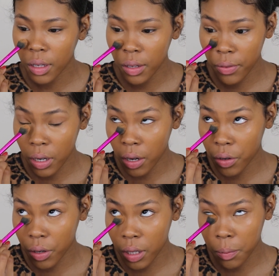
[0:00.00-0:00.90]
even
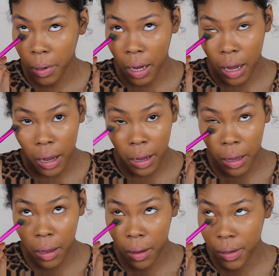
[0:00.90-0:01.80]
underneath my
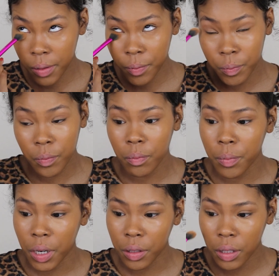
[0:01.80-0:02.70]
eye,
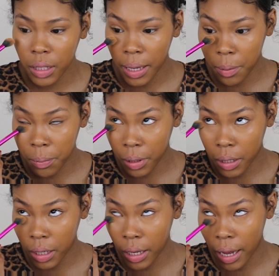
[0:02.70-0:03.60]
barely like
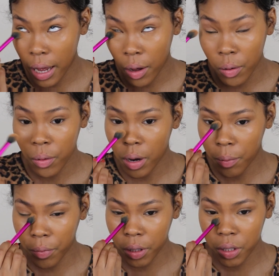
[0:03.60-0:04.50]
blending it out.
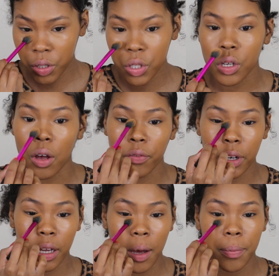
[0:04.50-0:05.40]
I'm really just
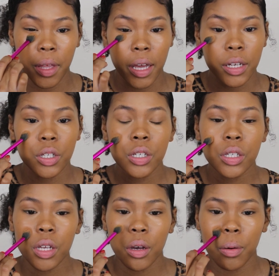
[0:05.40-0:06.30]
softening up the
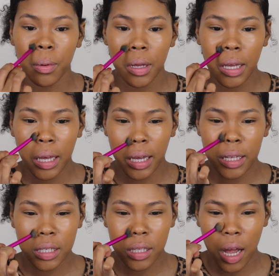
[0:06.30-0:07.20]
edges so
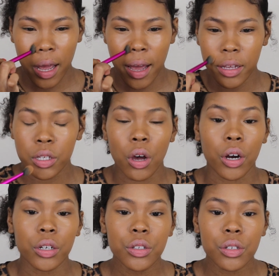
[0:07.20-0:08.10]
it's not as
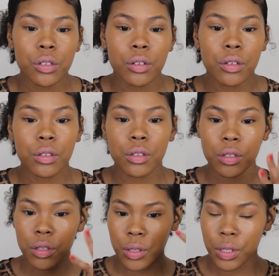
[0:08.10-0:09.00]
harsh.
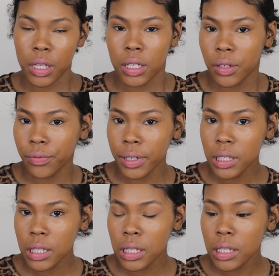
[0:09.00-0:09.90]
So you see the
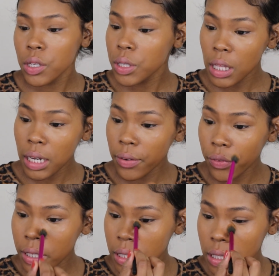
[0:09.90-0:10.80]
difference? See the
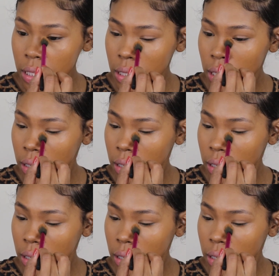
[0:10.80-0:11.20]
difference?